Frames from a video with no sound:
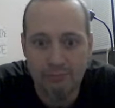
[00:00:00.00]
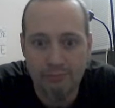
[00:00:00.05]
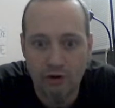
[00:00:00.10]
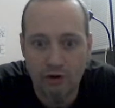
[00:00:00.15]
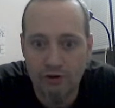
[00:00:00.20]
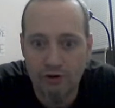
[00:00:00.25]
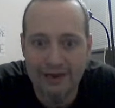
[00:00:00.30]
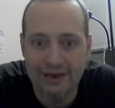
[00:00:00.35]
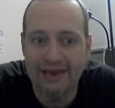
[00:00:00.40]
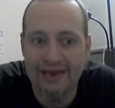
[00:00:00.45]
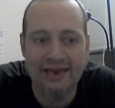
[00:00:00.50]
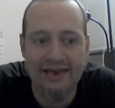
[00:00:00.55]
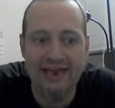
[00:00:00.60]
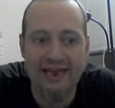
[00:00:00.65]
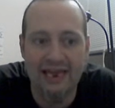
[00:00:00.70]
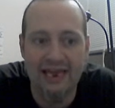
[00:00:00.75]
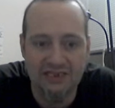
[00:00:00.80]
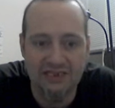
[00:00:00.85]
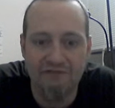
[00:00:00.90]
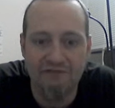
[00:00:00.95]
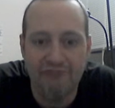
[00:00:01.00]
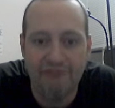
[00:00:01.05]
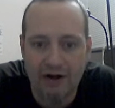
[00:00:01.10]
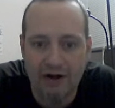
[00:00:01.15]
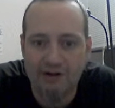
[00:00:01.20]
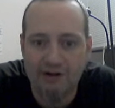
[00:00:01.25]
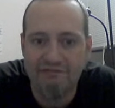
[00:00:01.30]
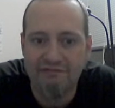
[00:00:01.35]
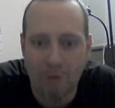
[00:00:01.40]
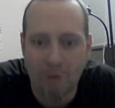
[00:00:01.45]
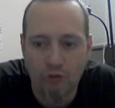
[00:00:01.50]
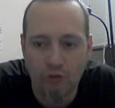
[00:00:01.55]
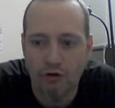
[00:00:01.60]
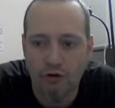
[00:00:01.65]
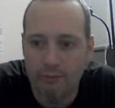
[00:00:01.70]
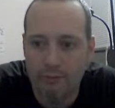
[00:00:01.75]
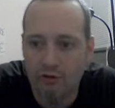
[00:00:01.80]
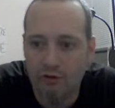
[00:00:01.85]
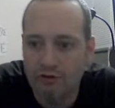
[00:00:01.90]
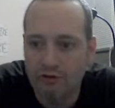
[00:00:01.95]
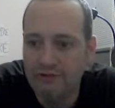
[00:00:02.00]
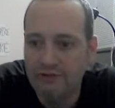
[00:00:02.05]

bro. It is very vulnerable.